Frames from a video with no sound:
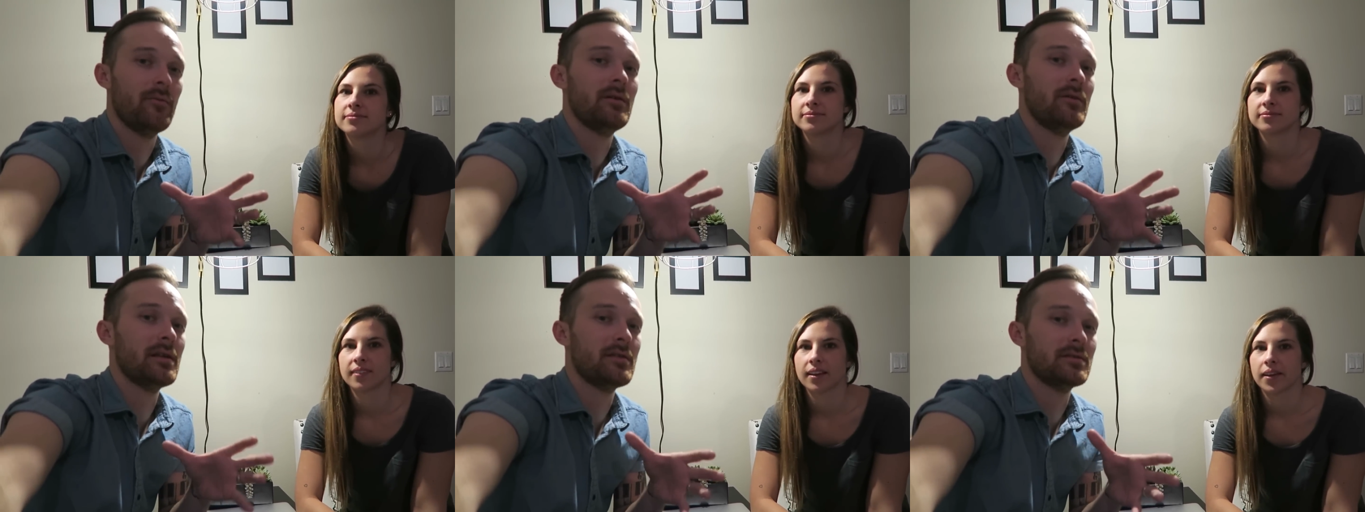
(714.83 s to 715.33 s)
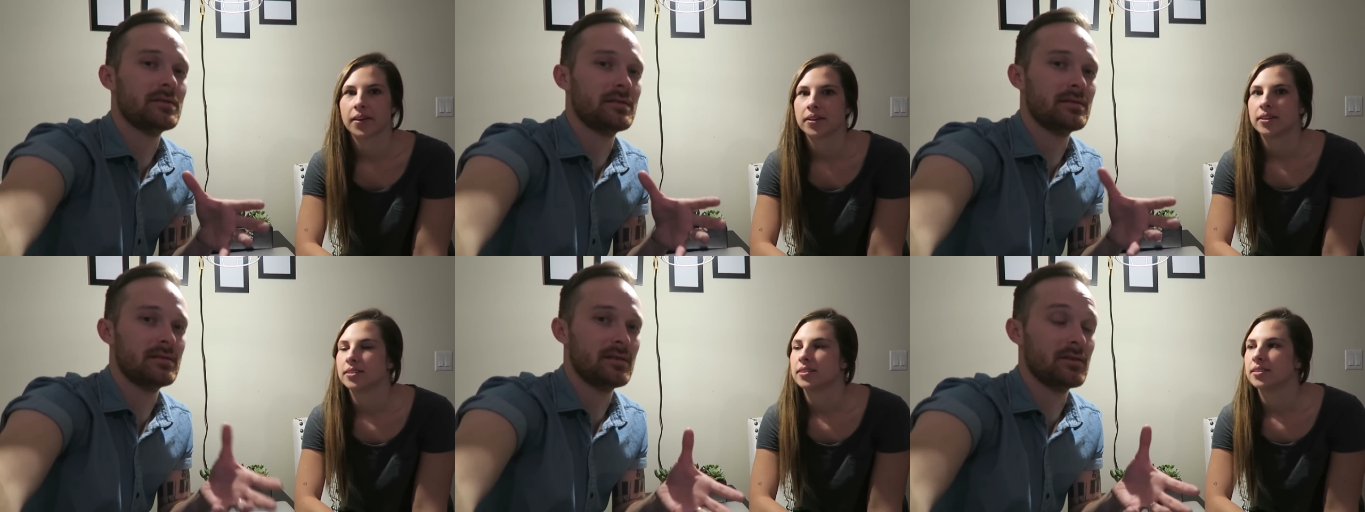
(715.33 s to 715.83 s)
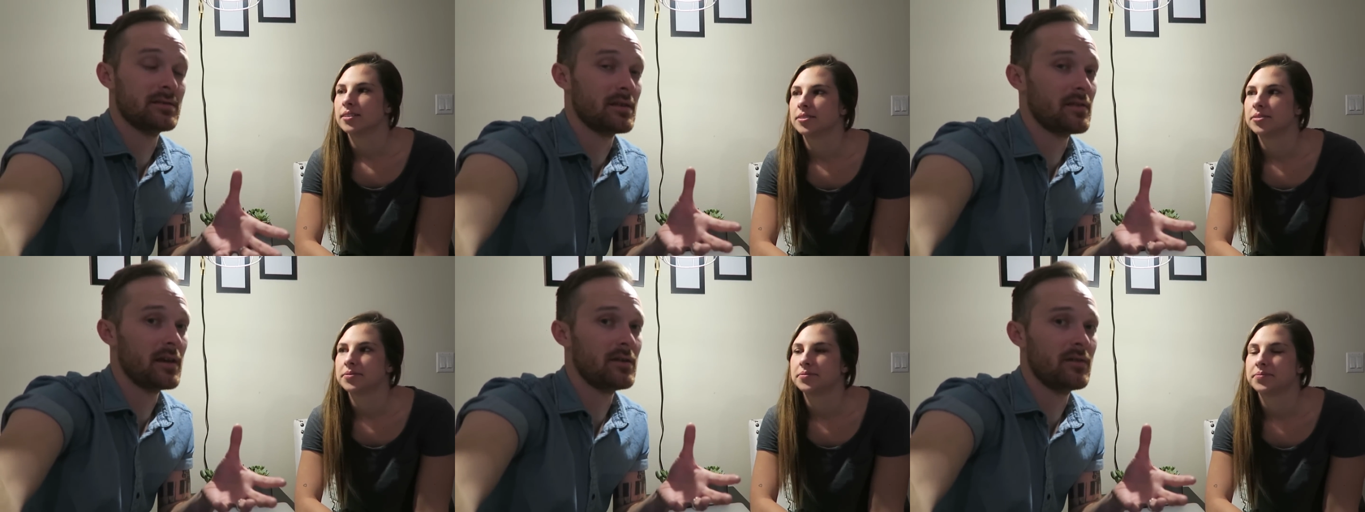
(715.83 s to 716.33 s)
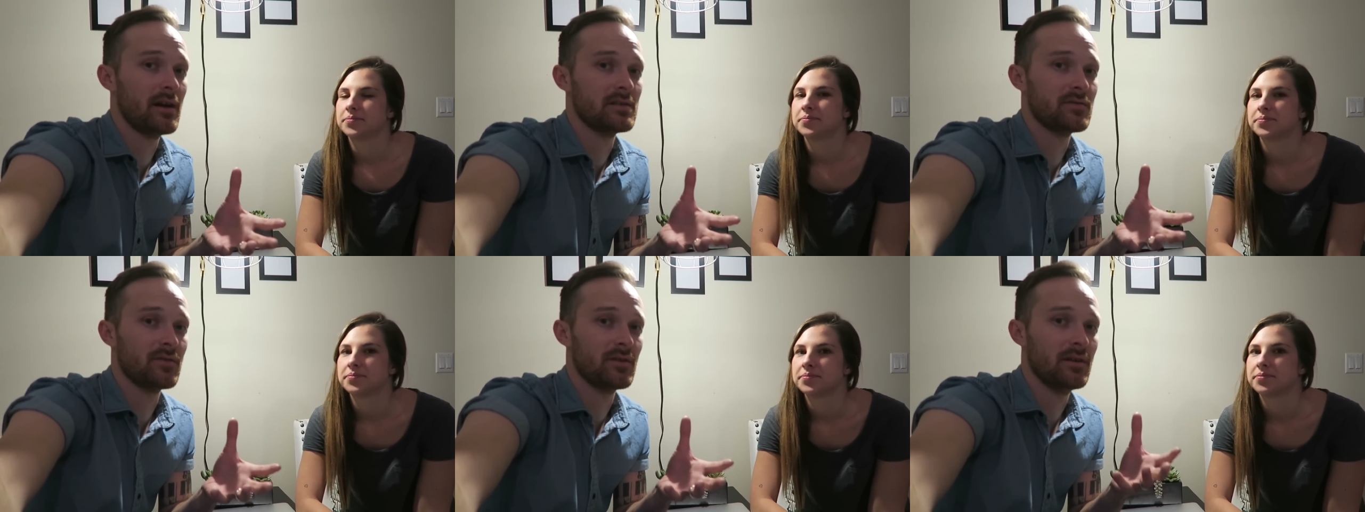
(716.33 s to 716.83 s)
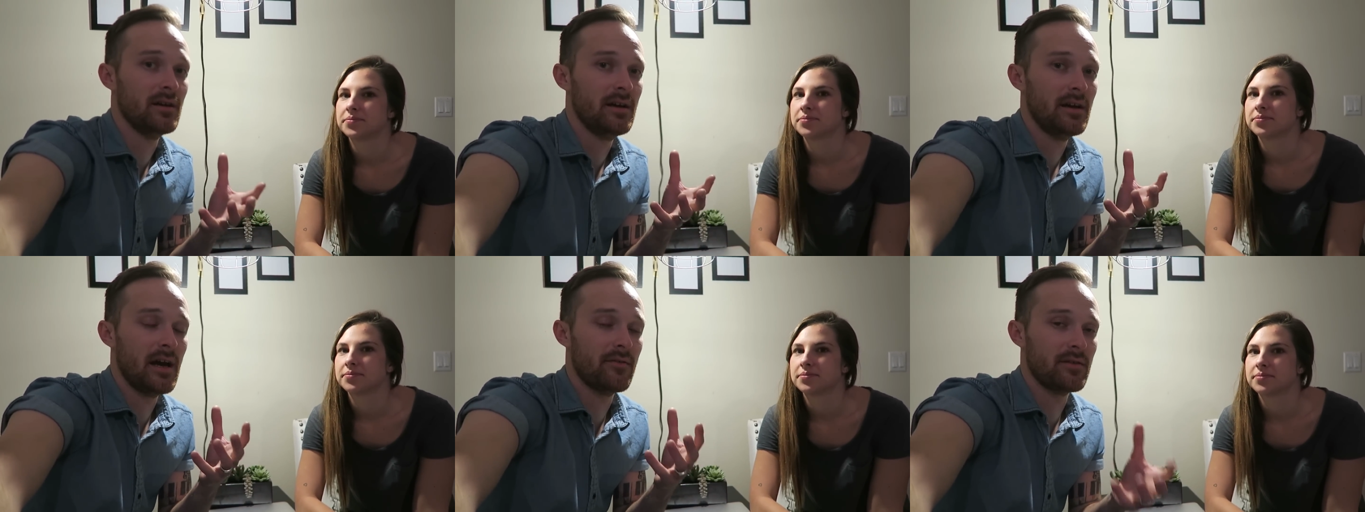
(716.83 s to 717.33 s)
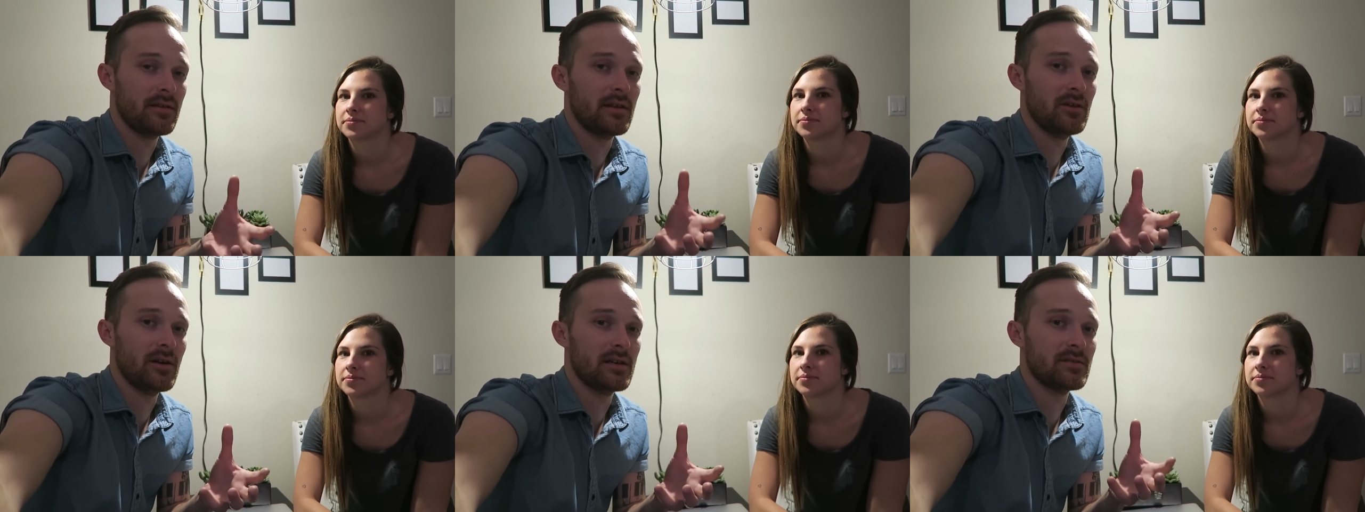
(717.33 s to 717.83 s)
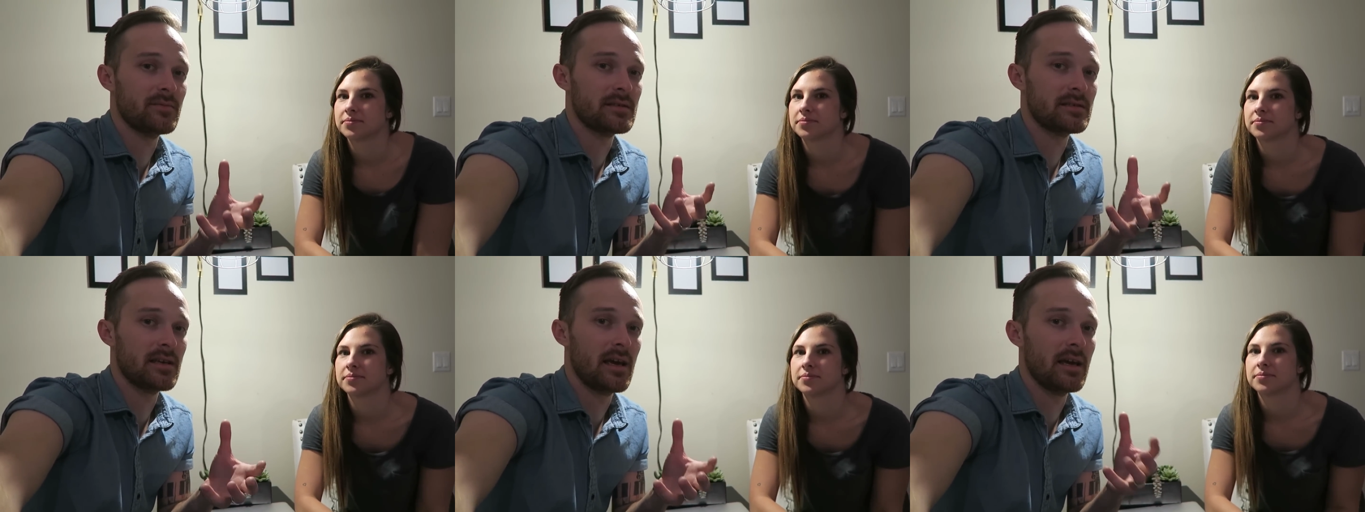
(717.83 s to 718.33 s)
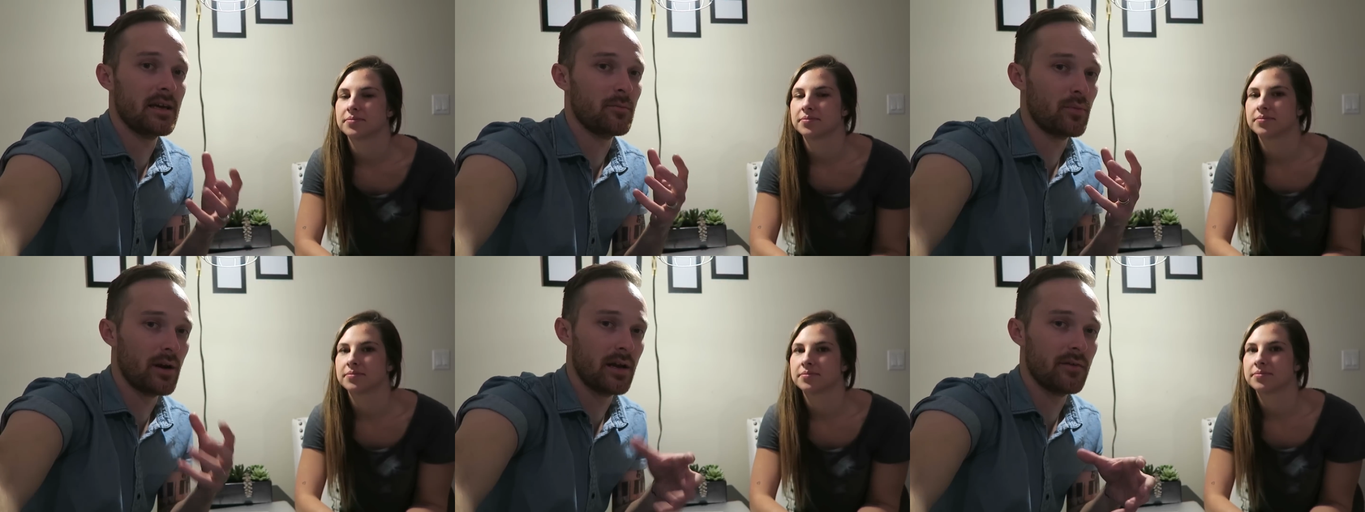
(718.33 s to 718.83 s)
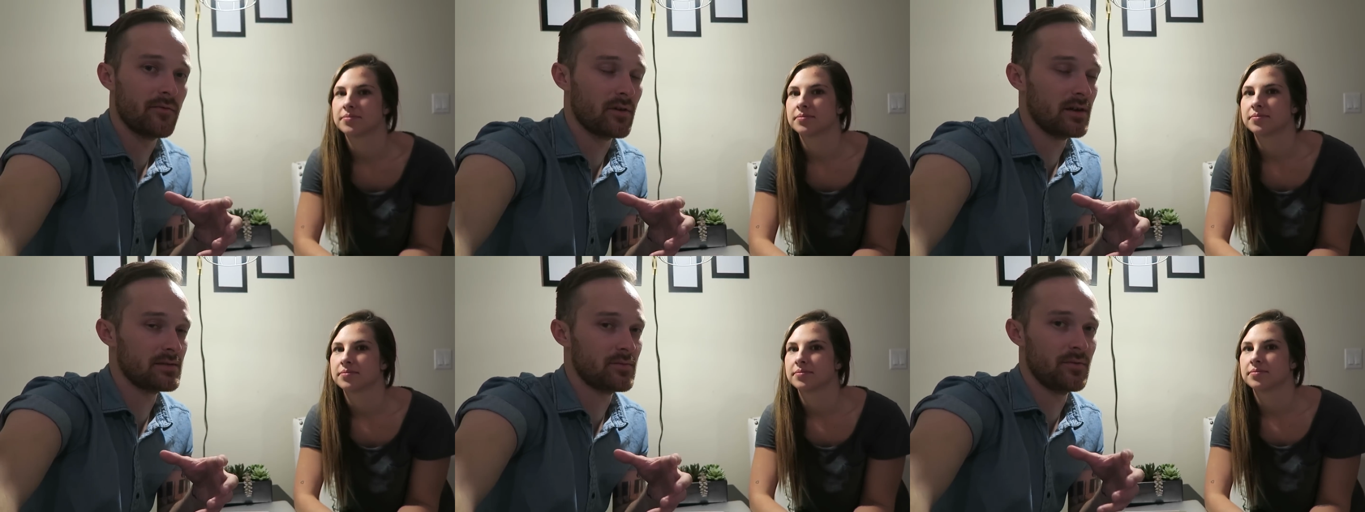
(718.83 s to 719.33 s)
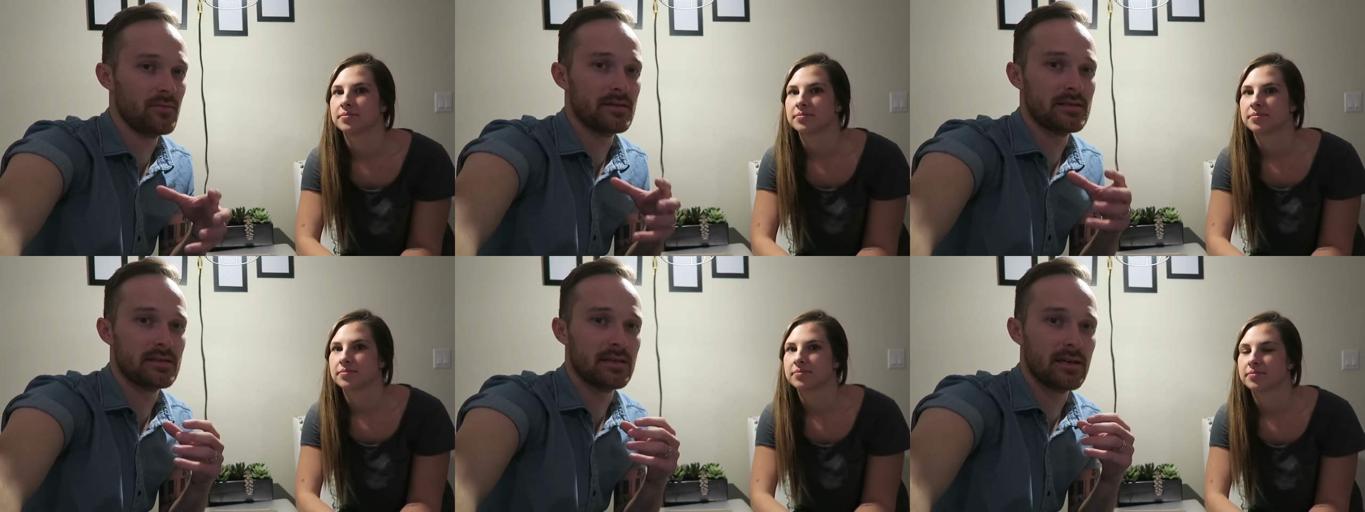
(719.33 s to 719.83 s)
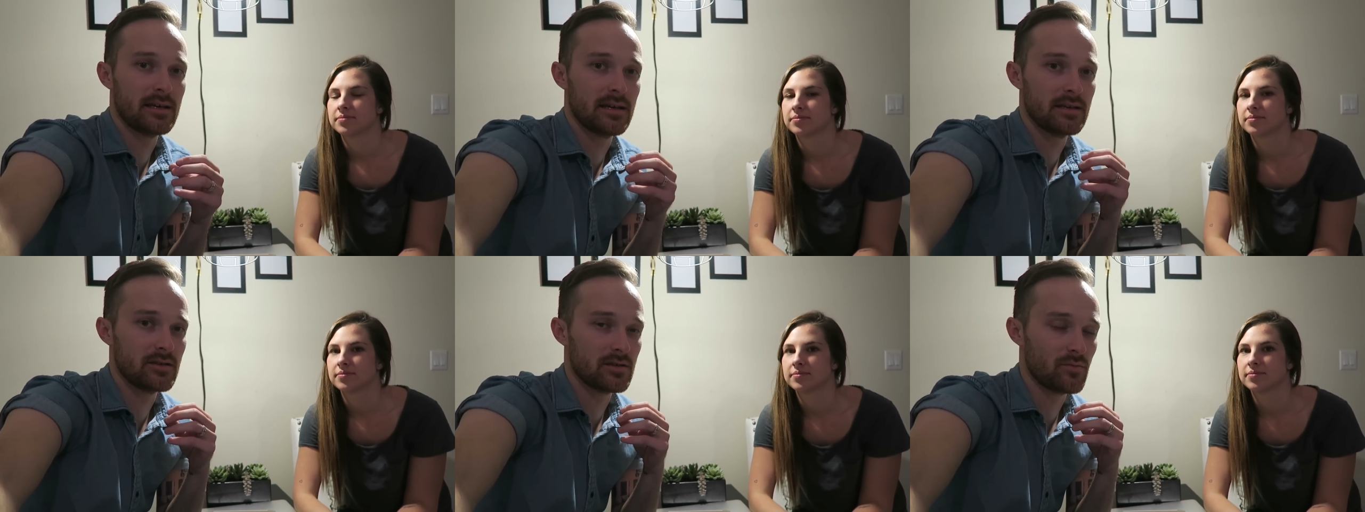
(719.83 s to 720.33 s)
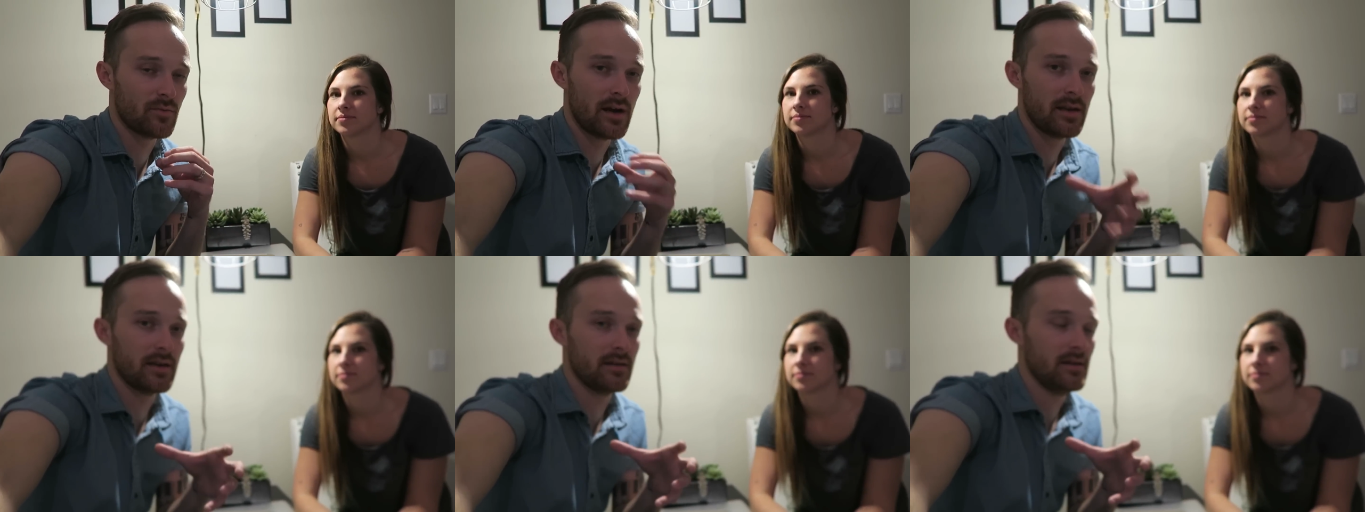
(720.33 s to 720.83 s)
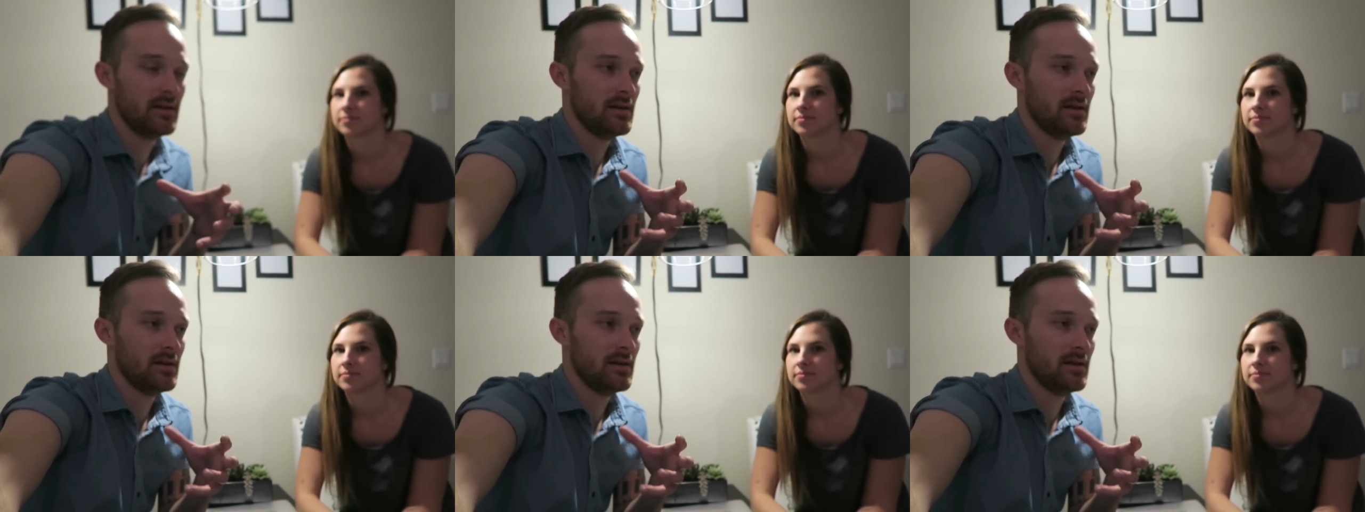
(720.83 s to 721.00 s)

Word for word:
Speaker 1: We want to just seriously thank you guys for everything that you guys have been saying and praying for us when we've been sick and just writing